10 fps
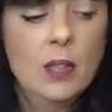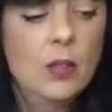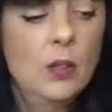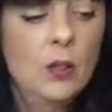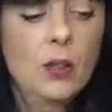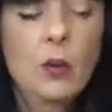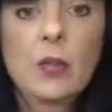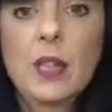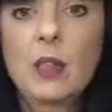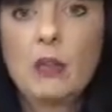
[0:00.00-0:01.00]
you can
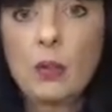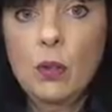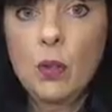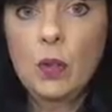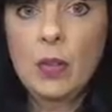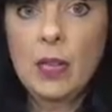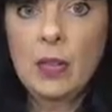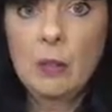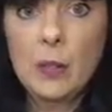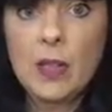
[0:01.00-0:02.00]
always get your food colouring
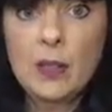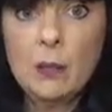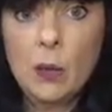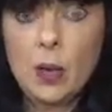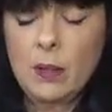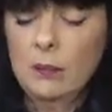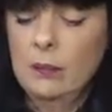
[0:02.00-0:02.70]
and put in some more.